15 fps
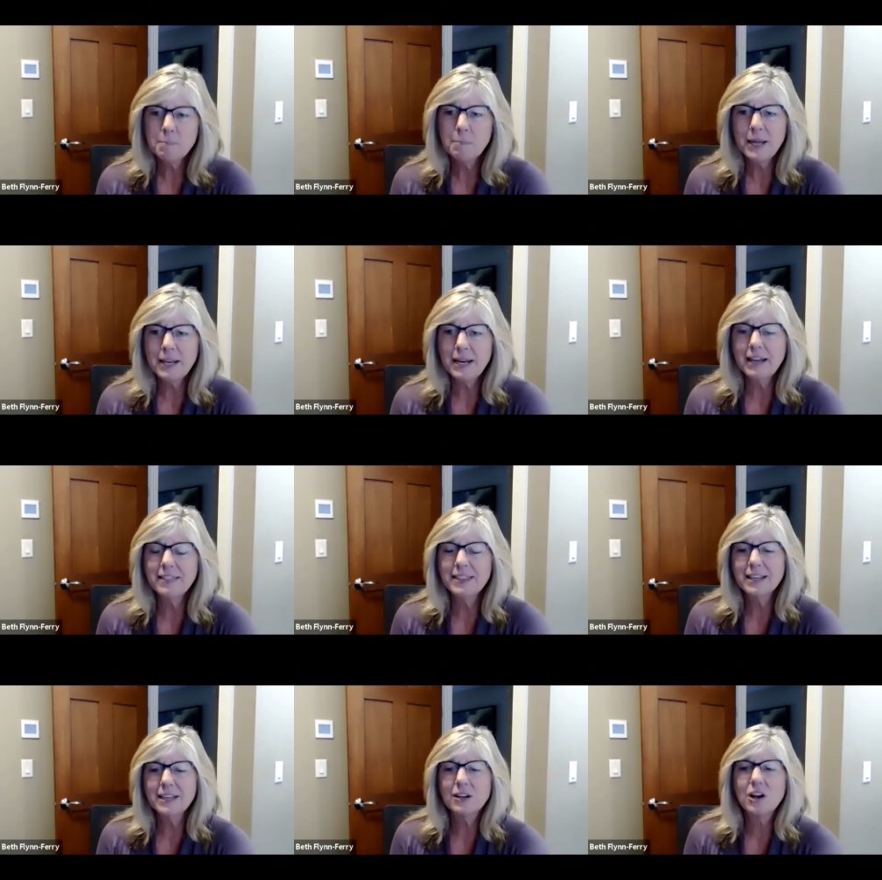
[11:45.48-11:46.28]
But I
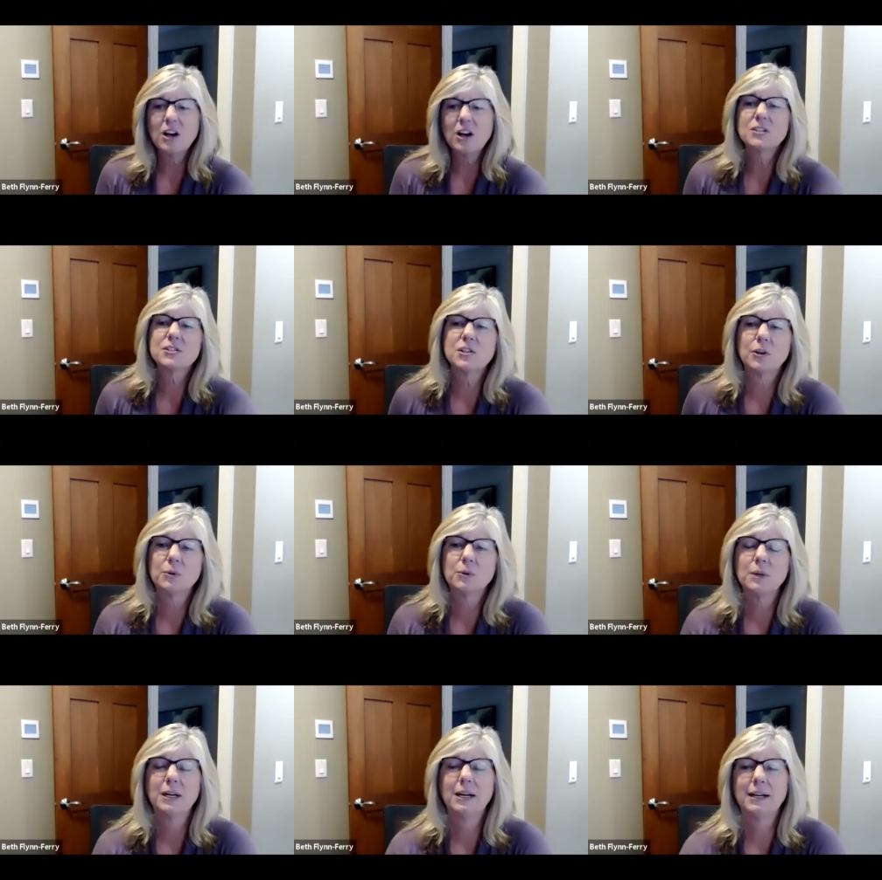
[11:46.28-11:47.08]
think it
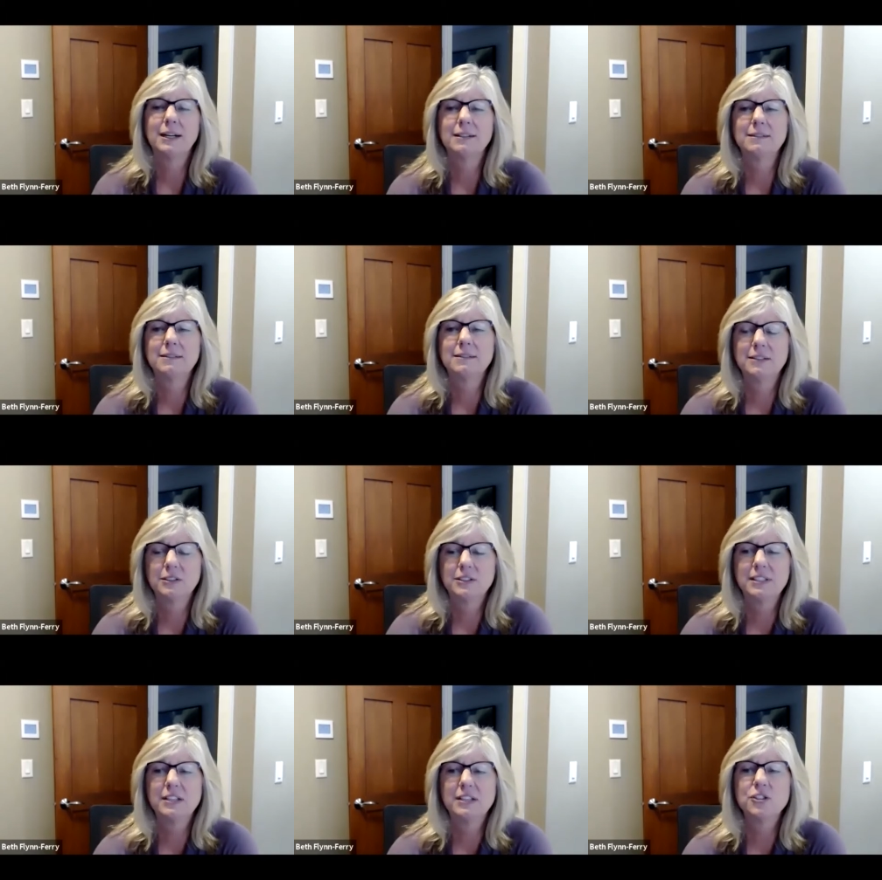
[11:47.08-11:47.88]
also uh,
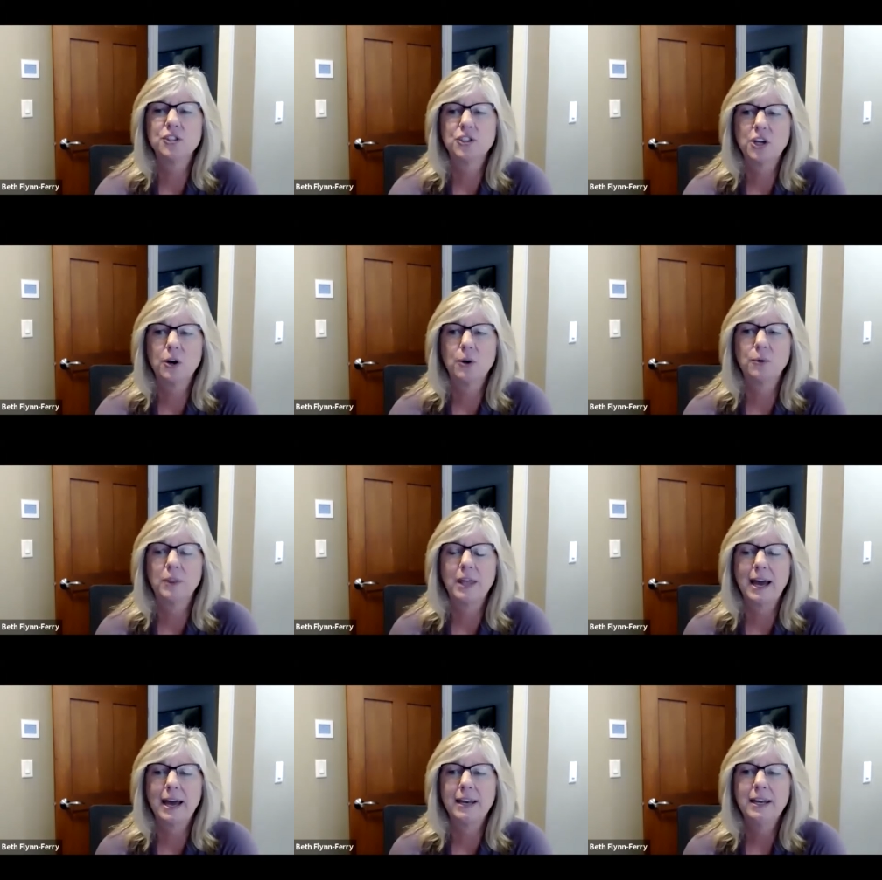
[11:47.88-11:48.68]
does show
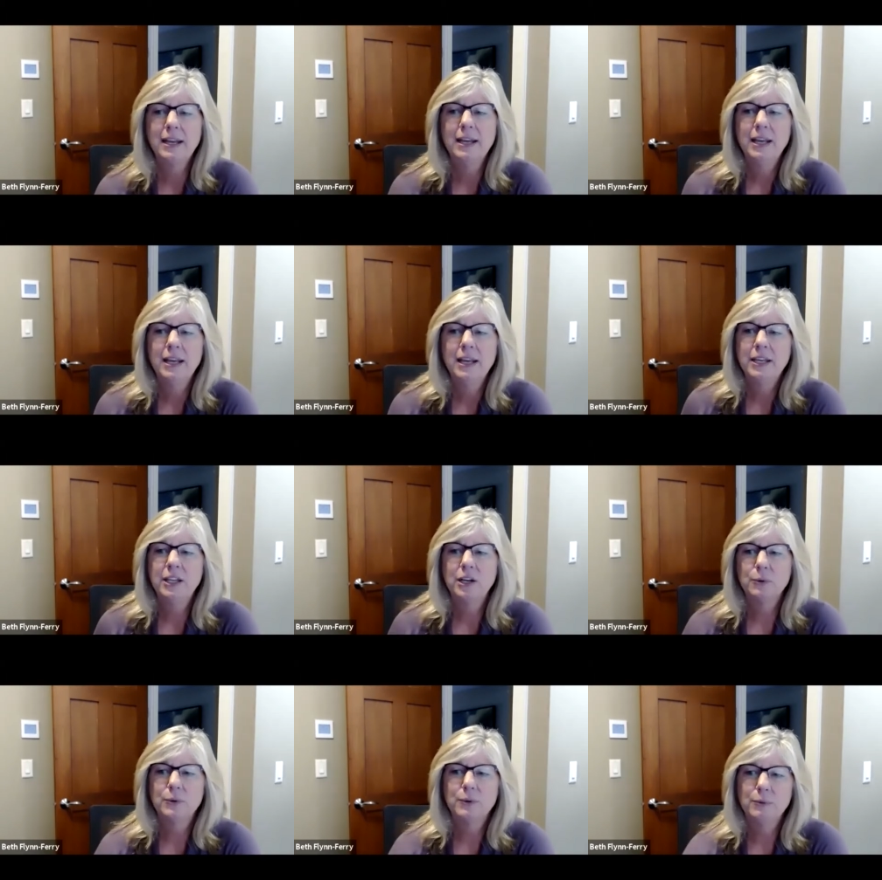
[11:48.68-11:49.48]
that
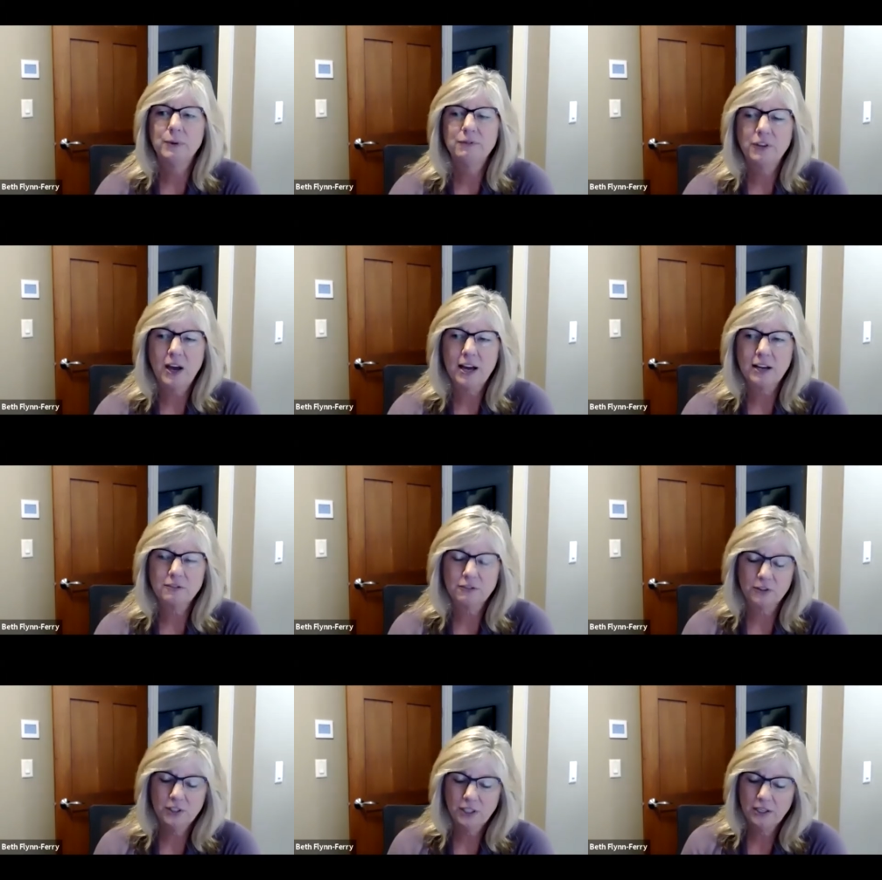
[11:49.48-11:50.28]
you know we've
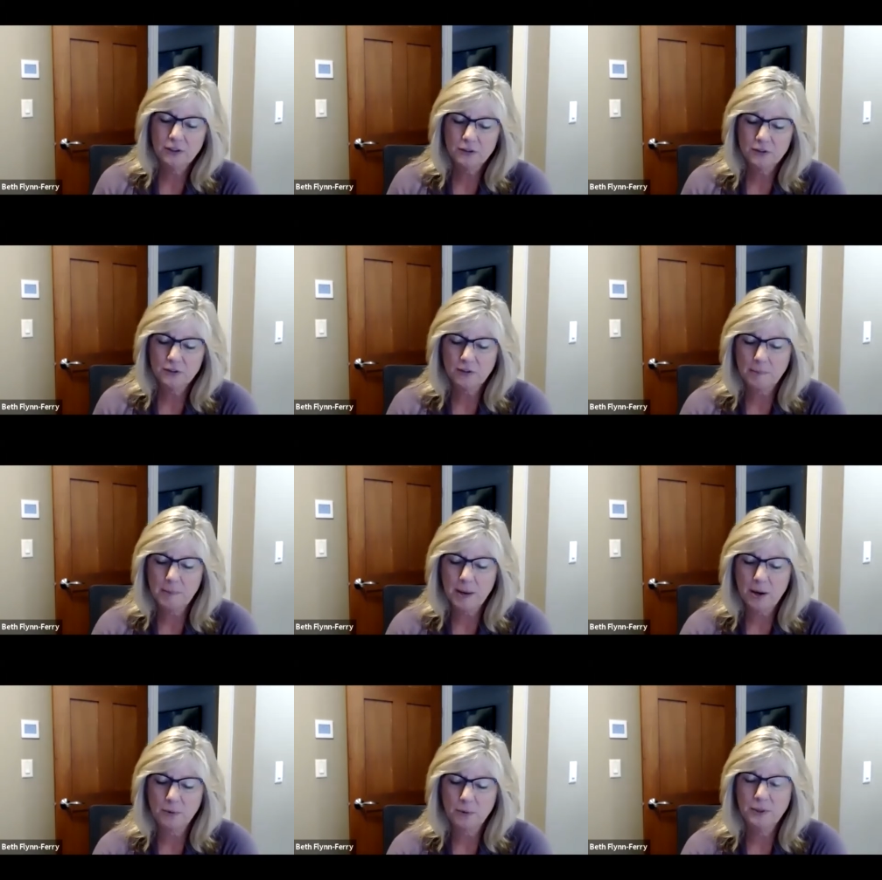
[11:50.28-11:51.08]
talked for years
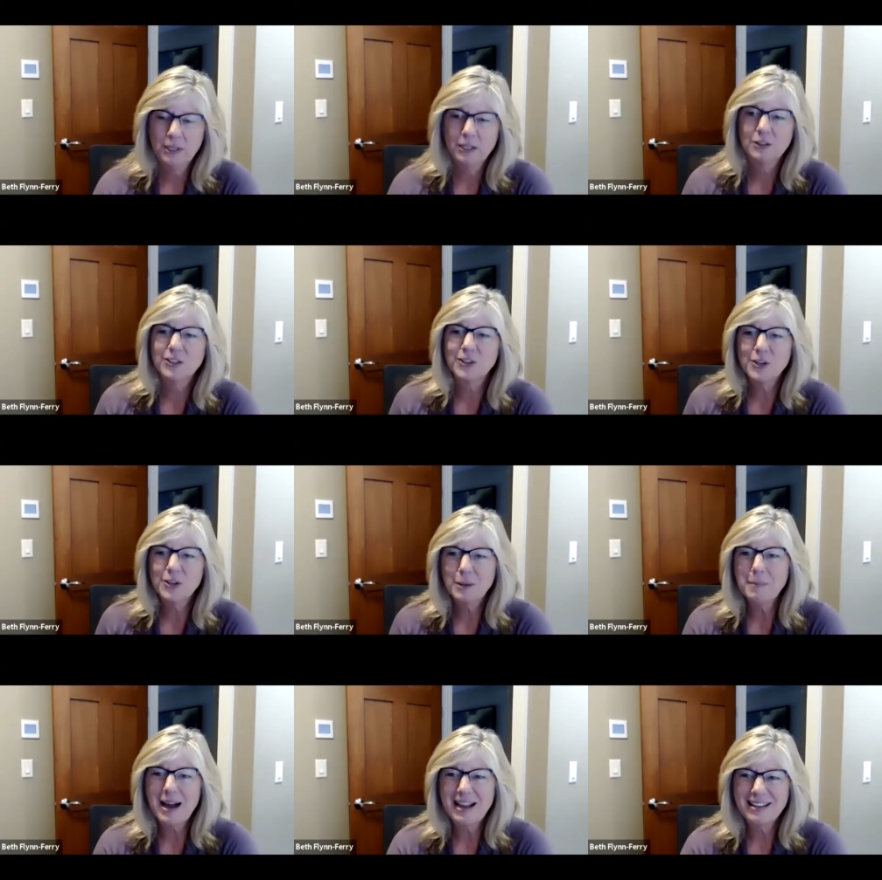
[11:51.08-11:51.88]
about
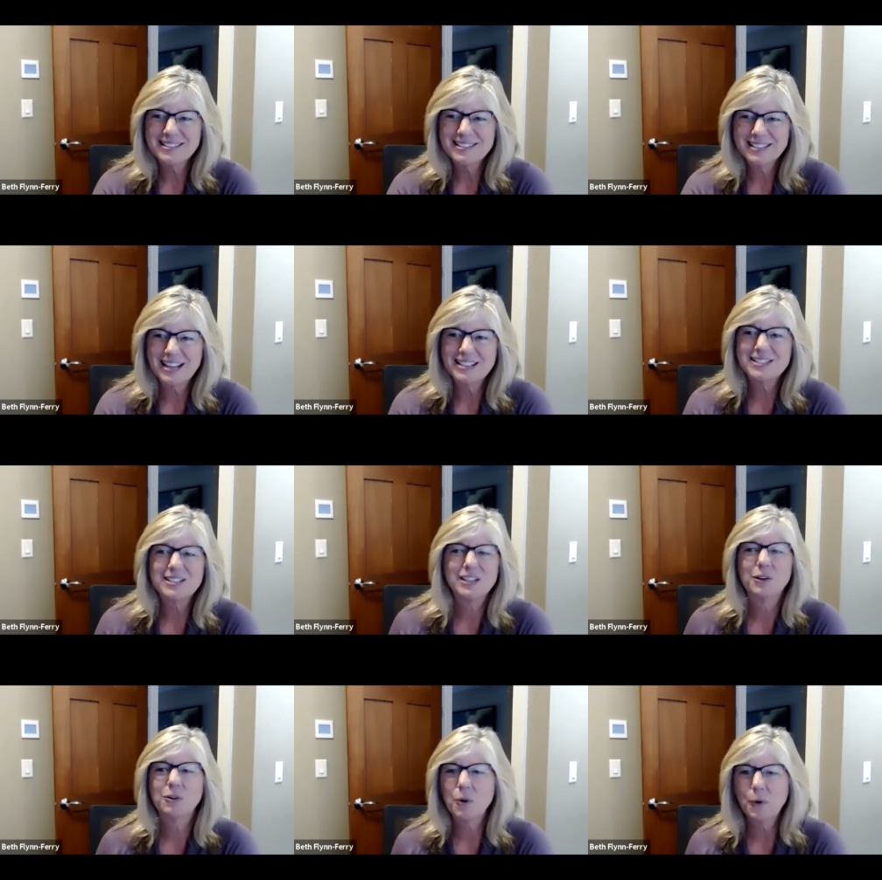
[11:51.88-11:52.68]
learning
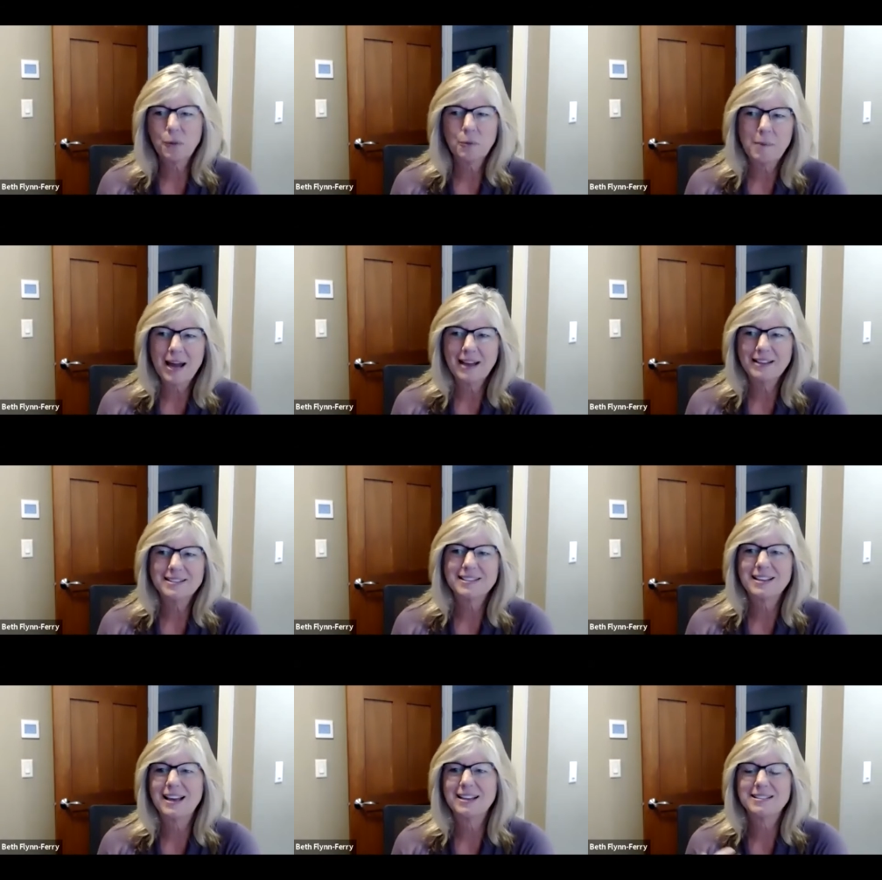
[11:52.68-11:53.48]
mindsets and growth
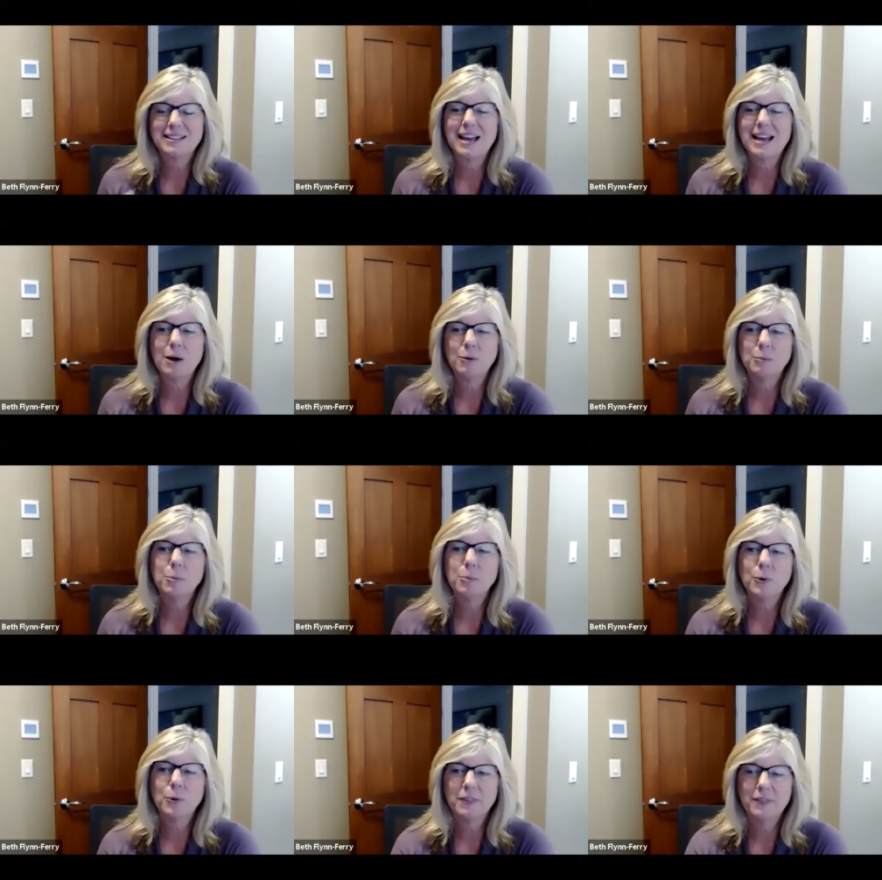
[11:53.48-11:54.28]
mindsets and how
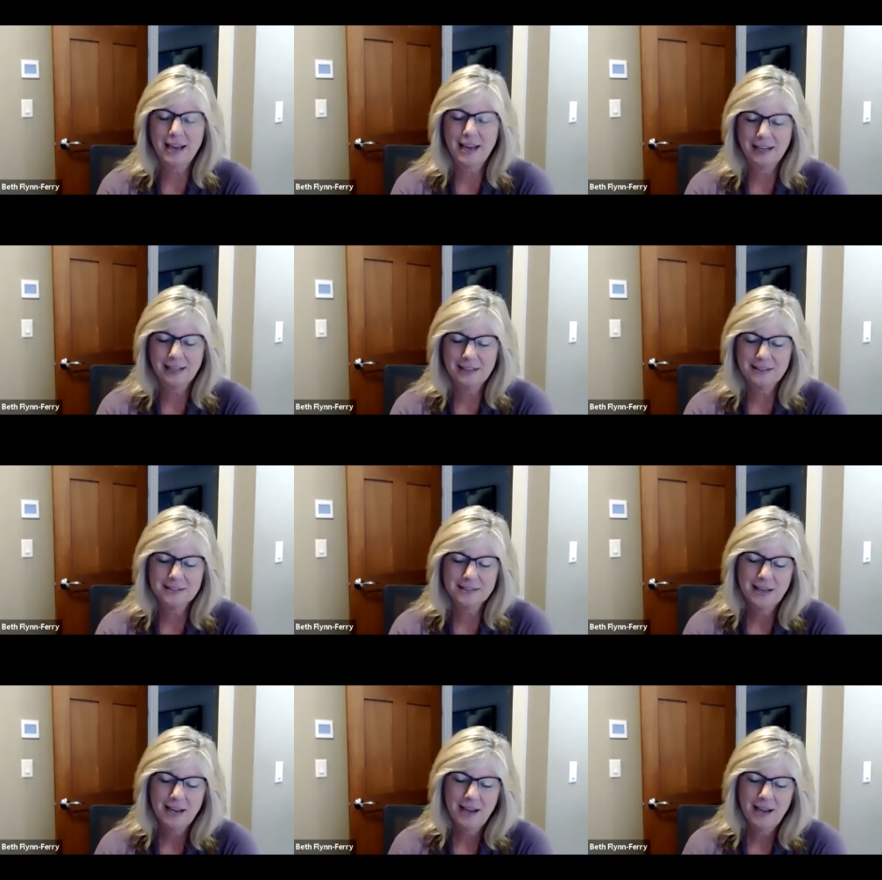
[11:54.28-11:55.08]
important that is.